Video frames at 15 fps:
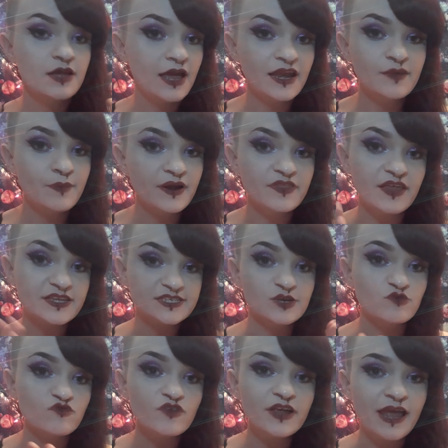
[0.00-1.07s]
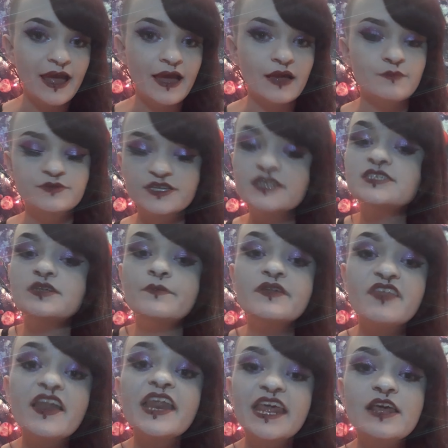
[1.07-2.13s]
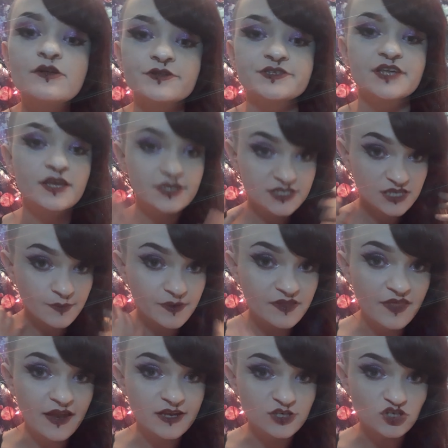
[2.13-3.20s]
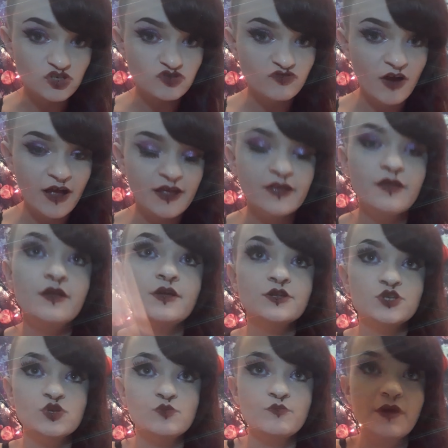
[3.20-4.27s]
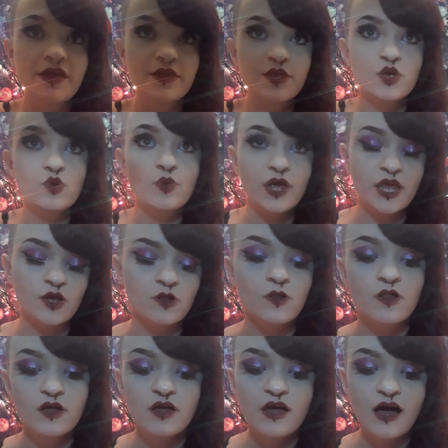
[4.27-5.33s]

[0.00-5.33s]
anybody that's in rehab, somebody that heals, somebody that is trying to make you heal.